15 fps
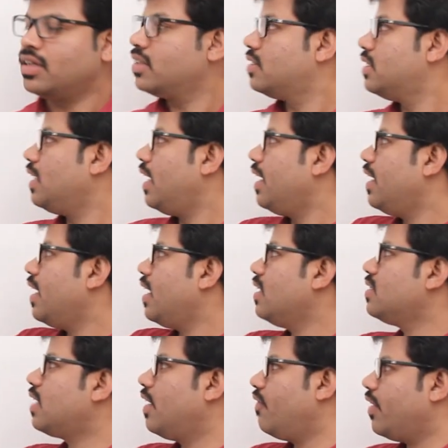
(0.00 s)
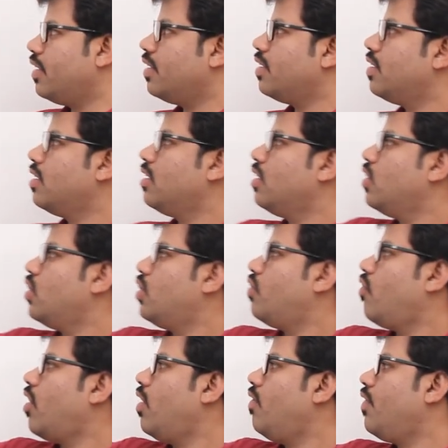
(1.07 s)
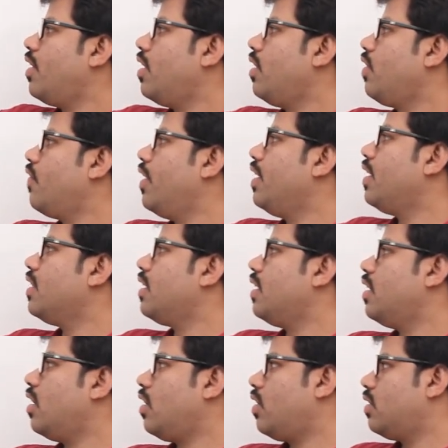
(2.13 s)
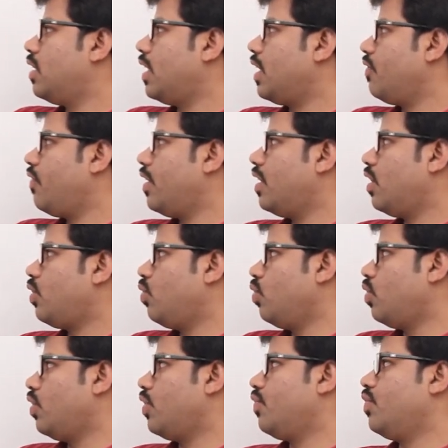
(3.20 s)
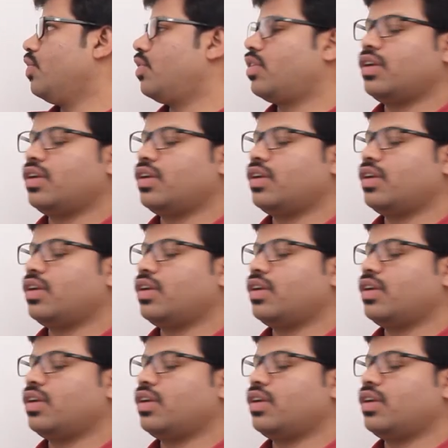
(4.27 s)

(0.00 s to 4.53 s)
CADR is given 12.23.35.224.